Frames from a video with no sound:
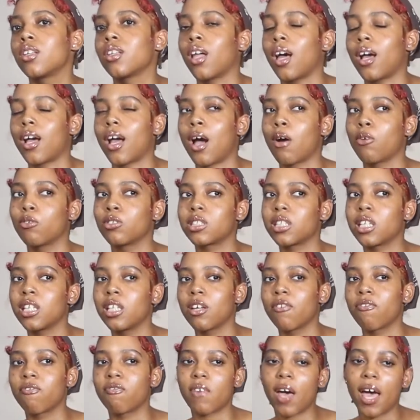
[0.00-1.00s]
Like, I was
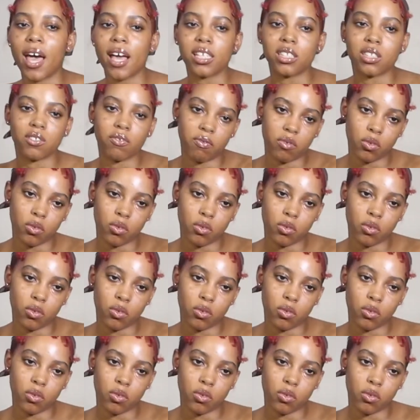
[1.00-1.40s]
eating fast